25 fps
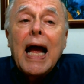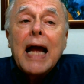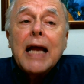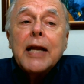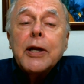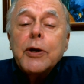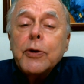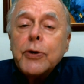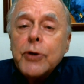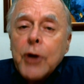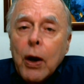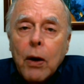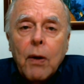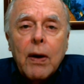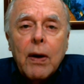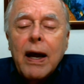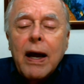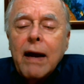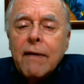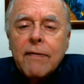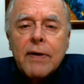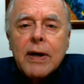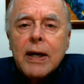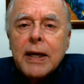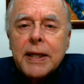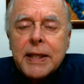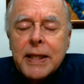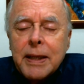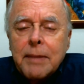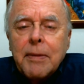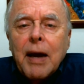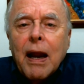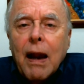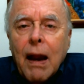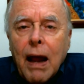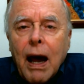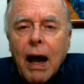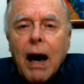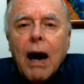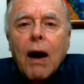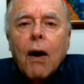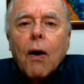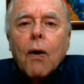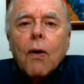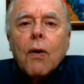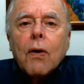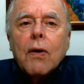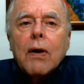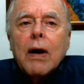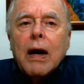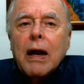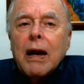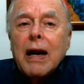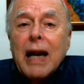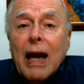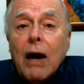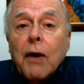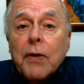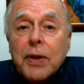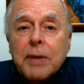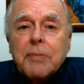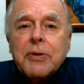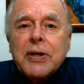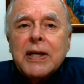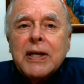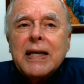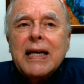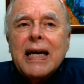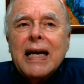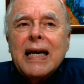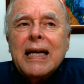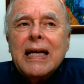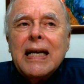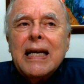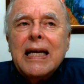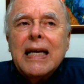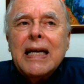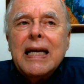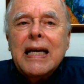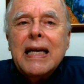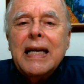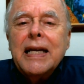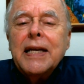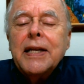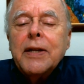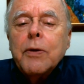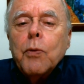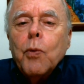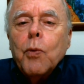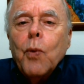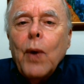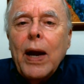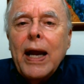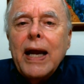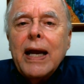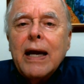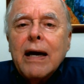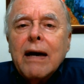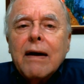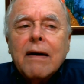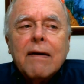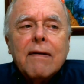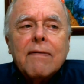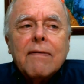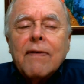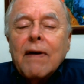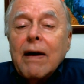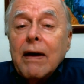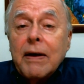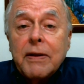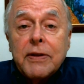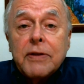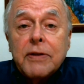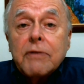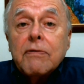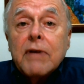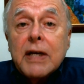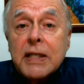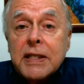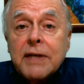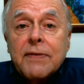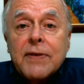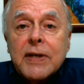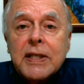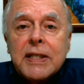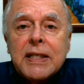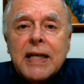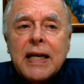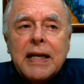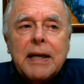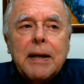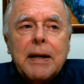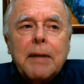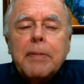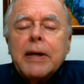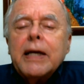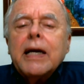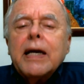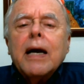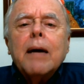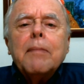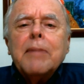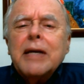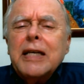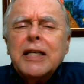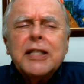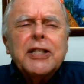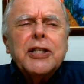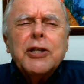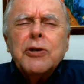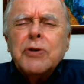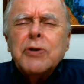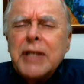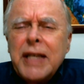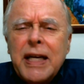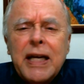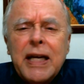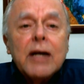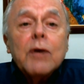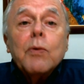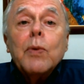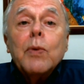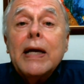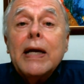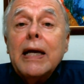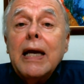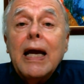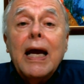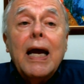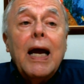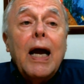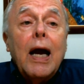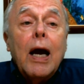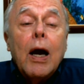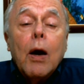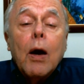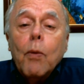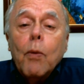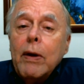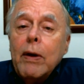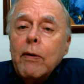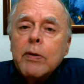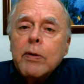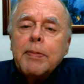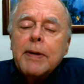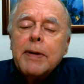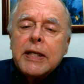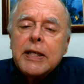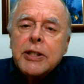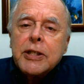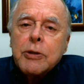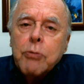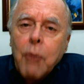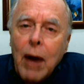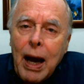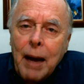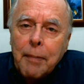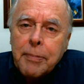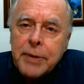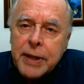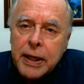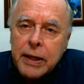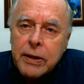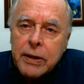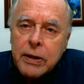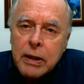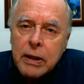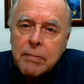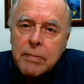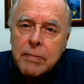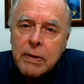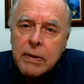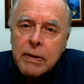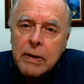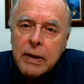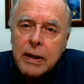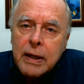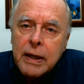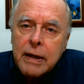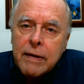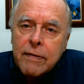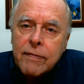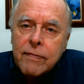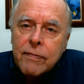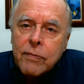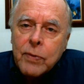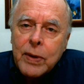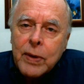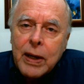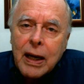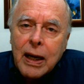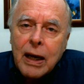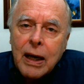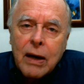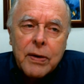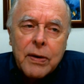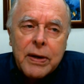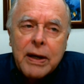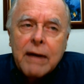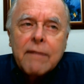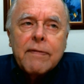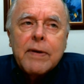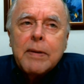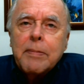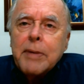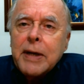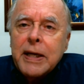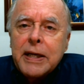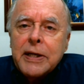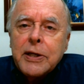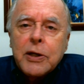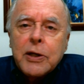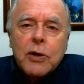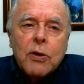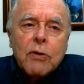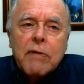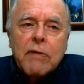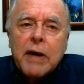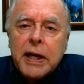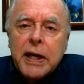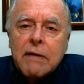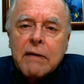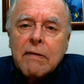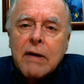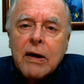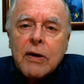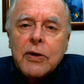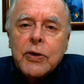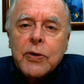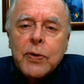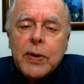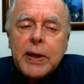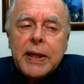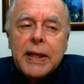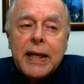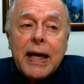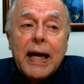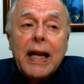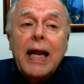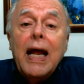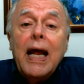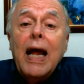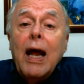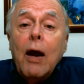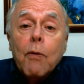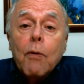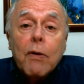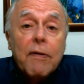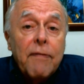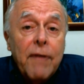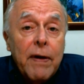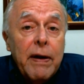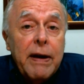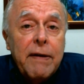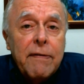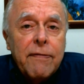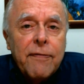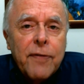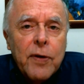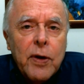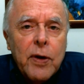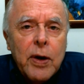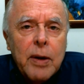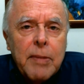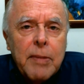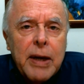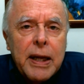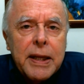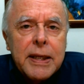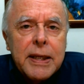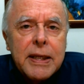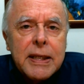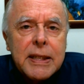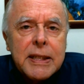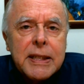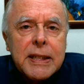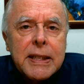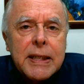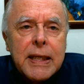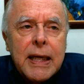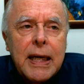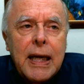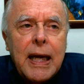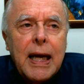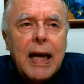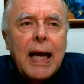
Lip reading: You don't ever let them allow them to get in the way of the rest of us and become issues here. We would be swamped in them if we allowed everybody to go running around doing that. We're very firm on this.